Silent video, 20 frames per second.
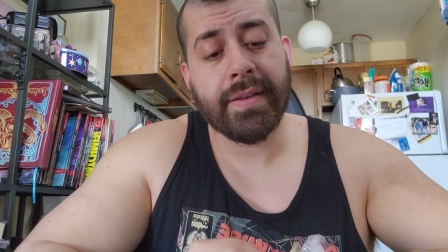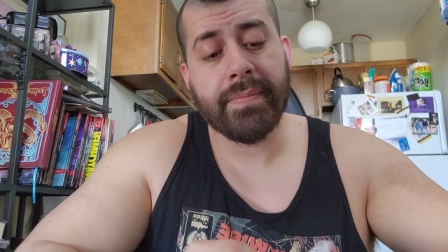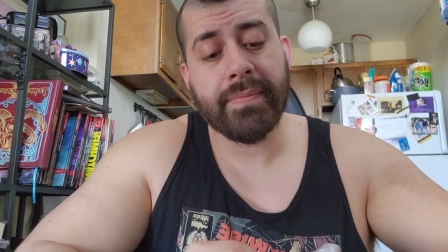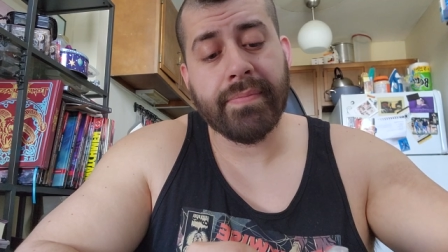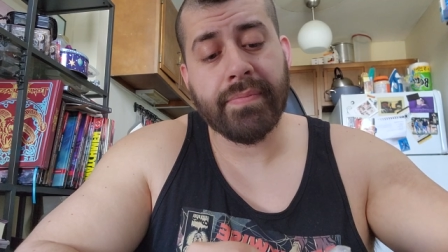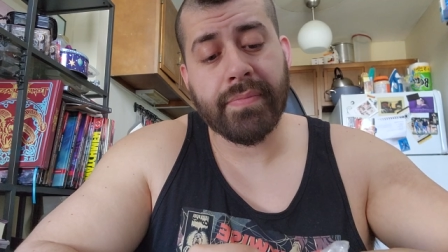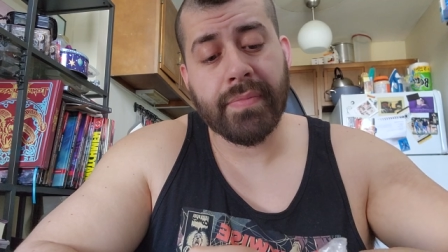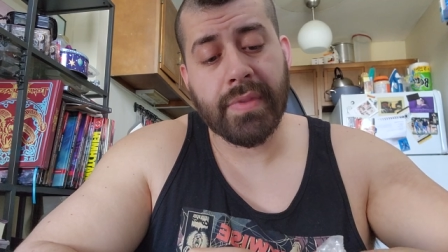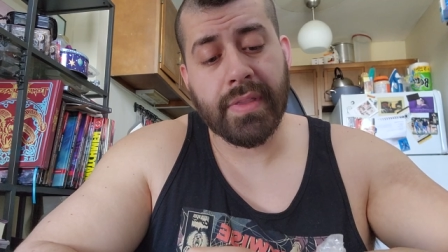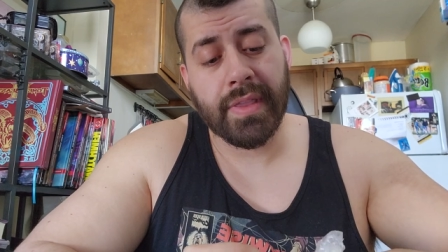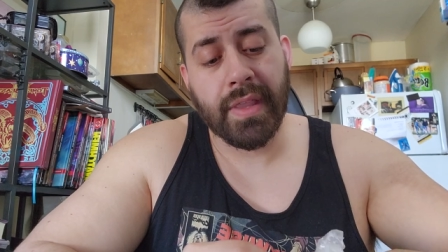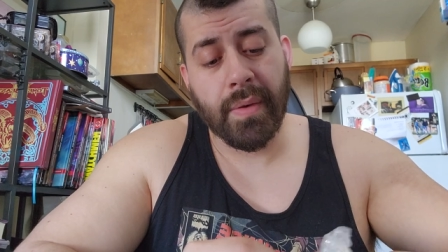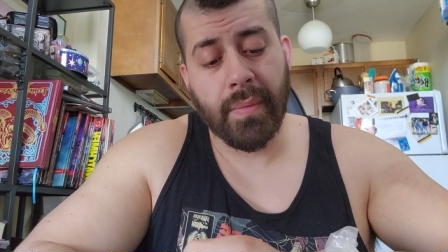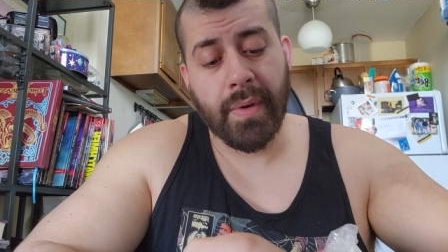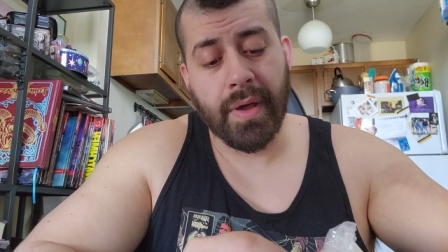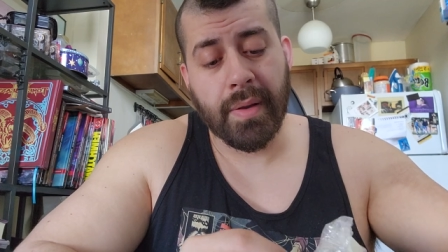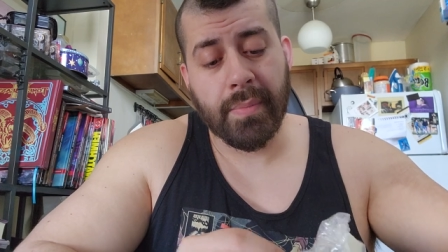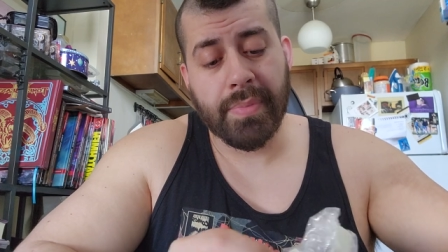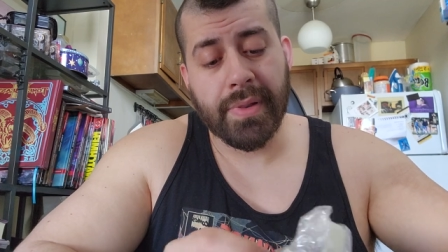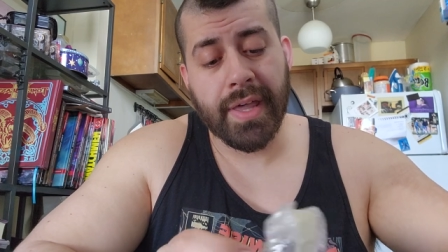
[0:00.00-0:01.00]
it, they
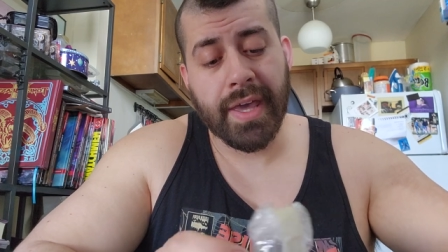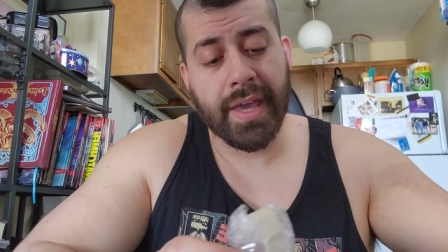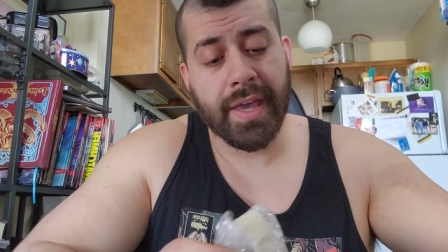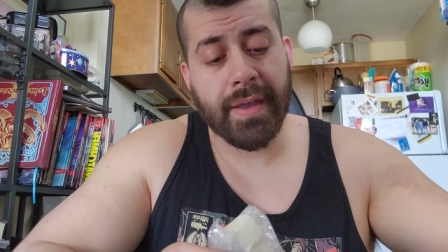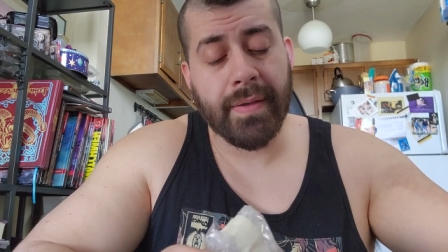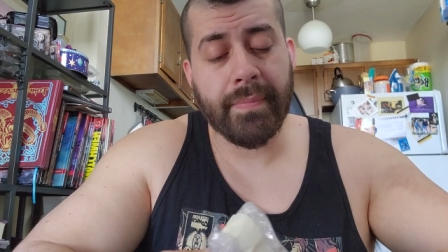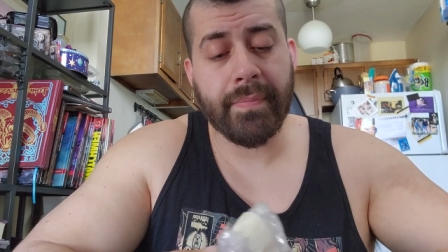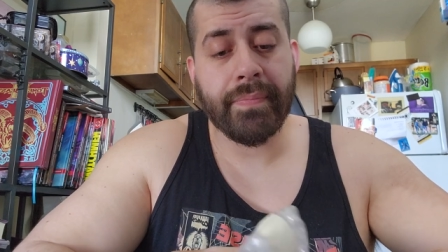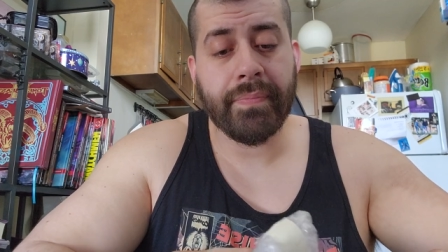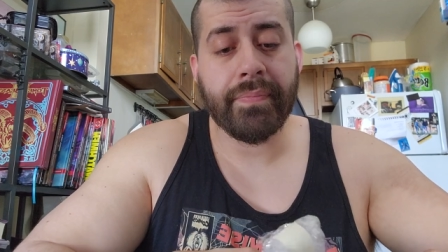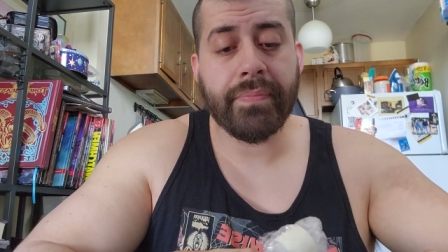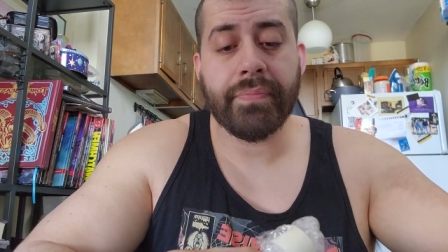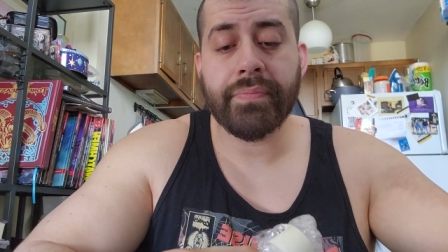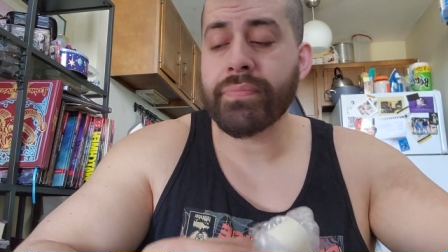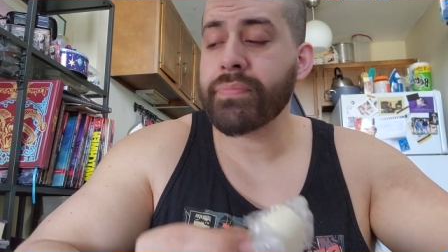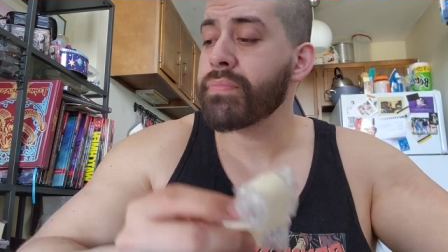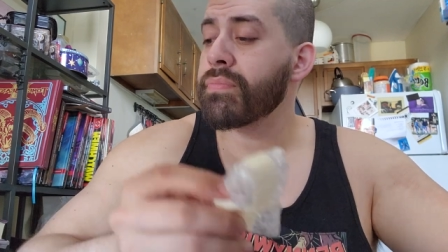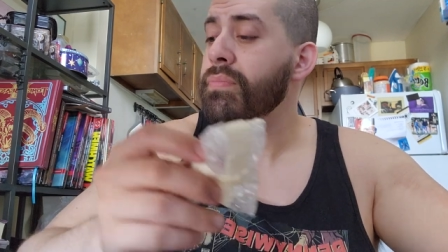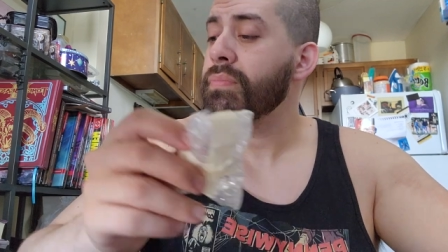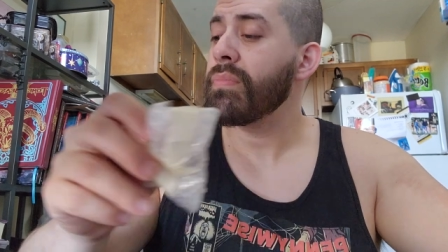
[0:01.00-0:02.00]
want to play it,
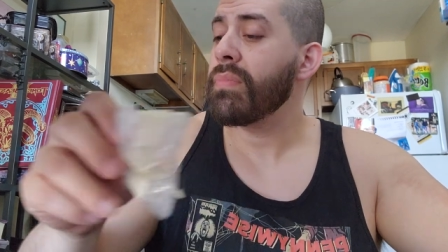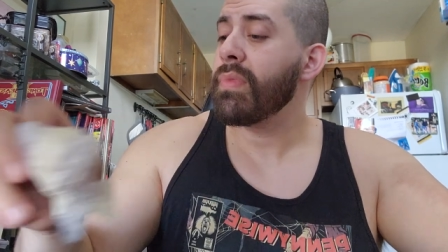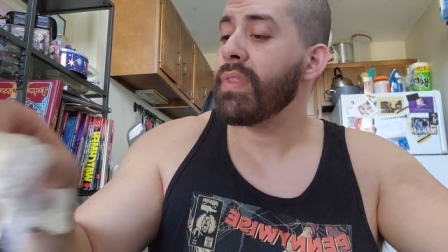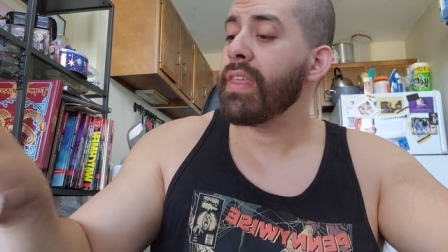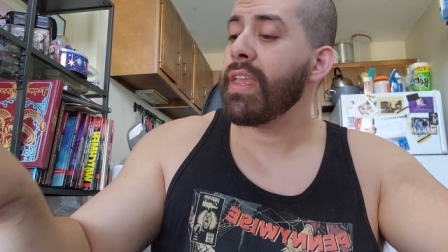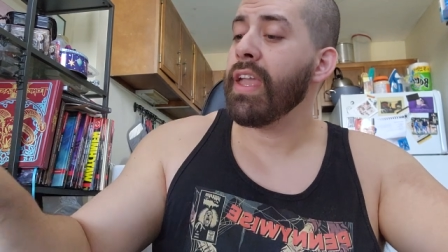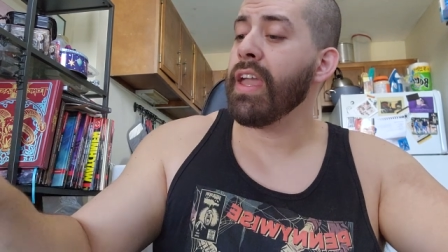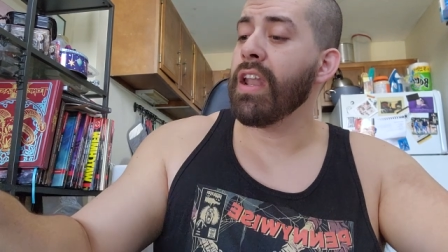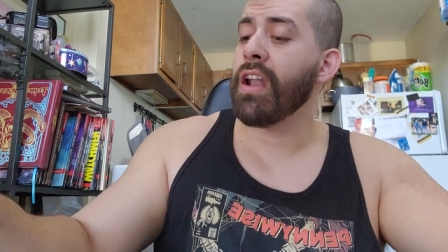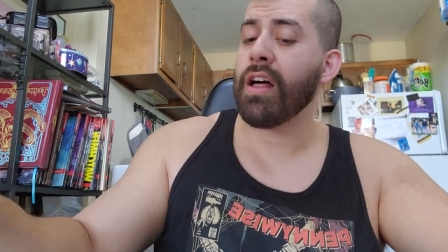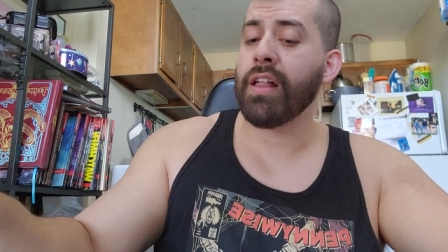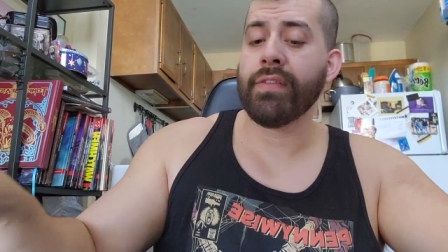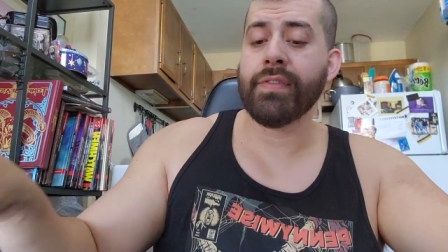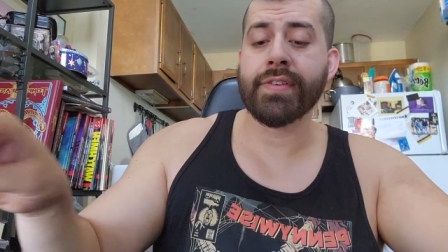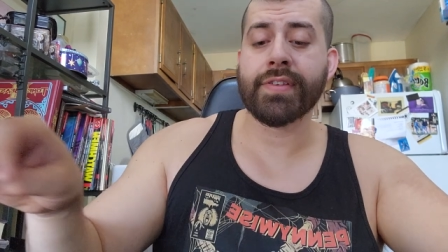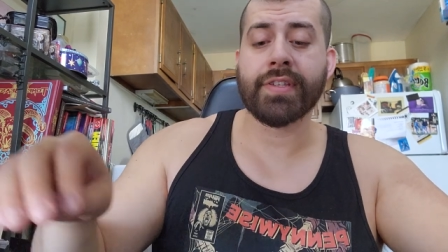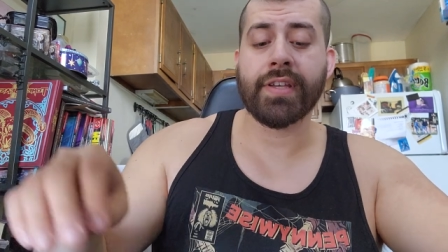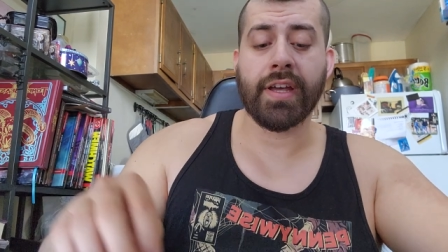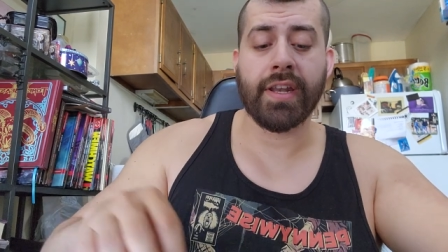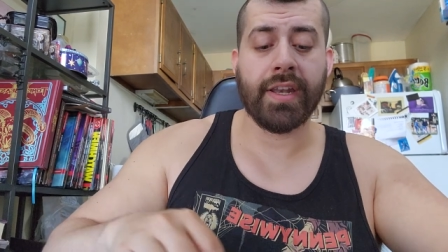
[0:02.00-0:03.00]
and all of
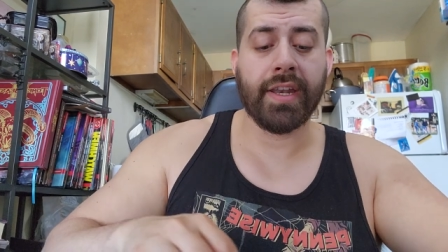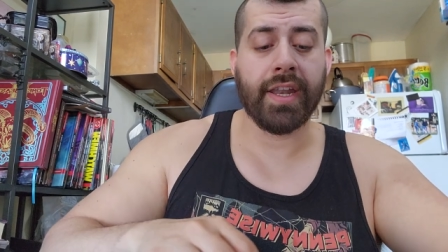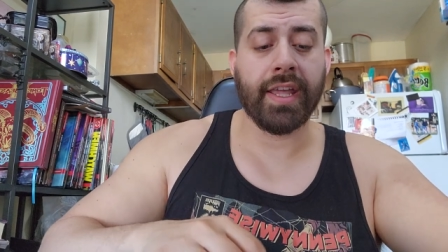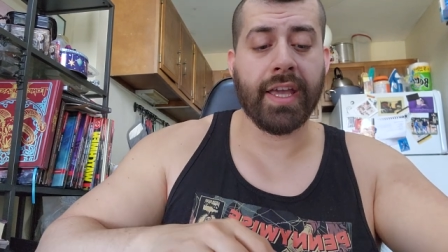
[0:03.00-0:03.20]
a sudden